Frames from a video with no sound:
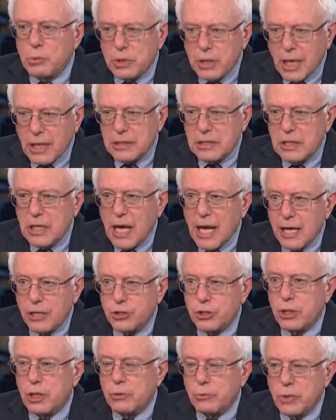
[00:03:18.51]
We will not see
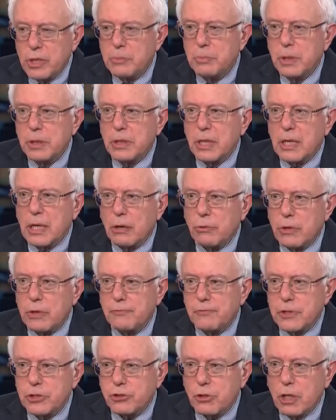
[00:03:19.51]
action on rebuilding
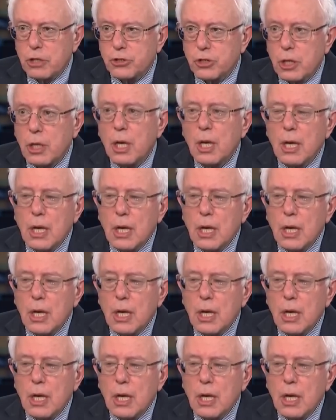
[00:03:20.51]
our infrastructure,